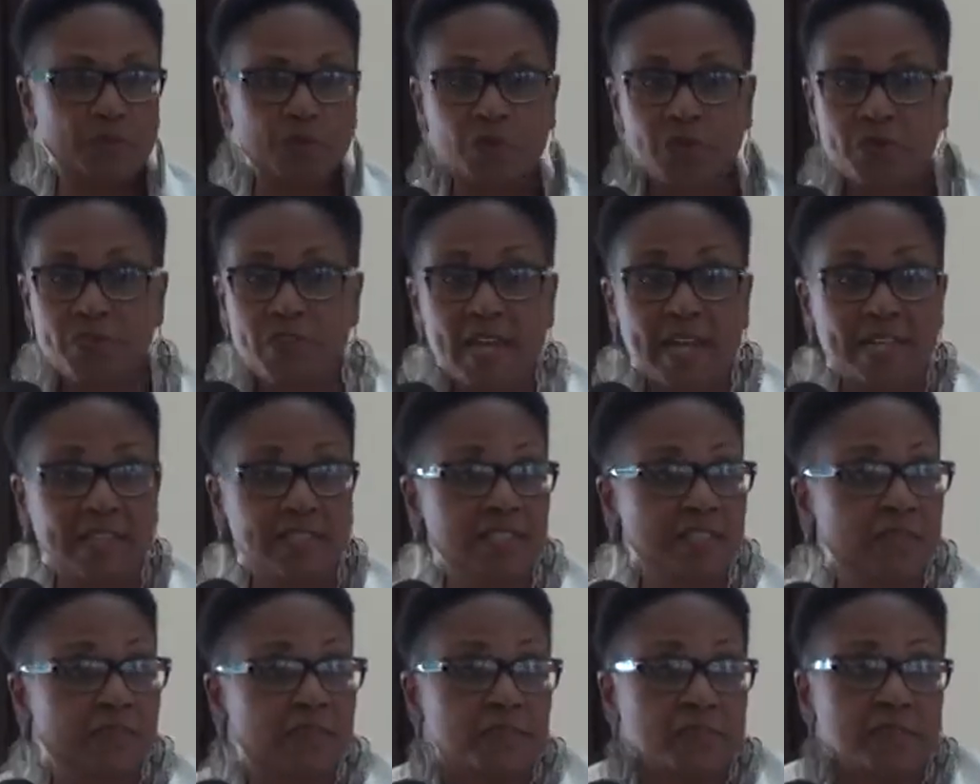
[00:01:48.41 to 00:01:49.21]
With
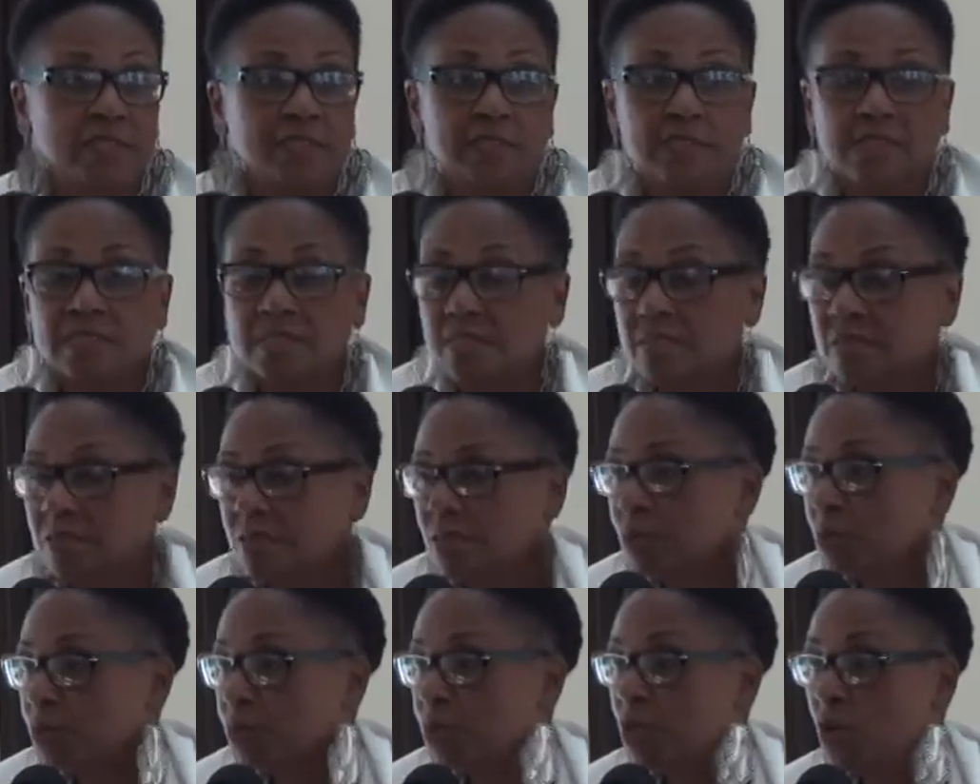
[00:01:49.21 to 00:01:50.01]
that difference,
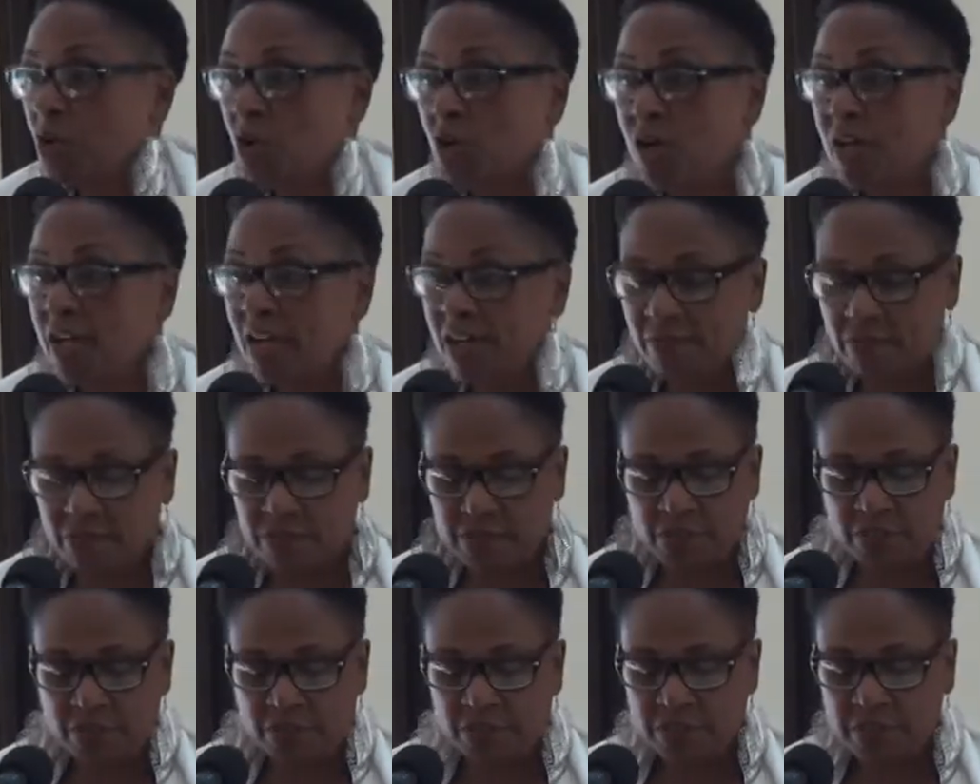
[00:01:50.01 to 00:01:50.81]
we all have our
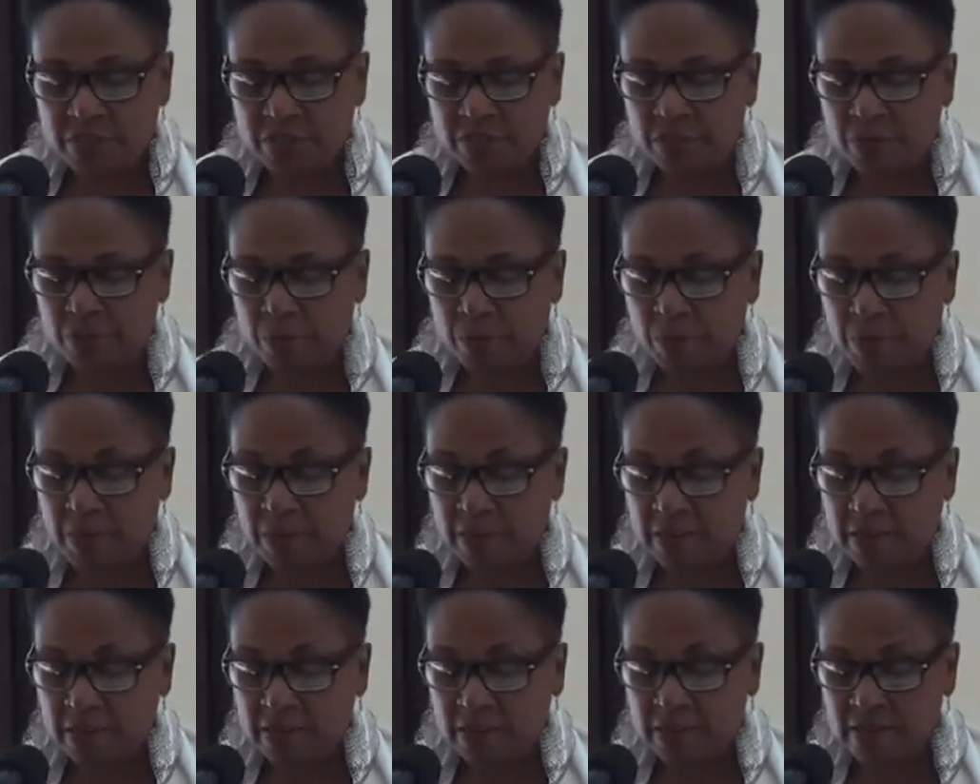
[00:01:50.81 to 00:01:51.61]
difference of
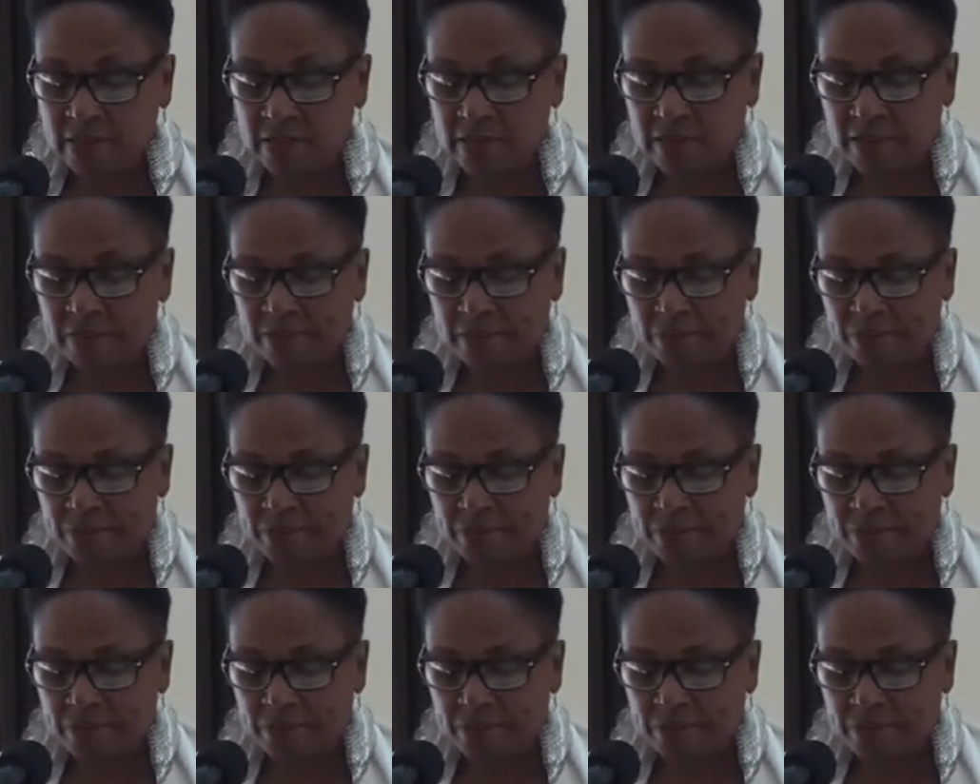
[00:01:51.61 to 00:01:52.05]
opinions.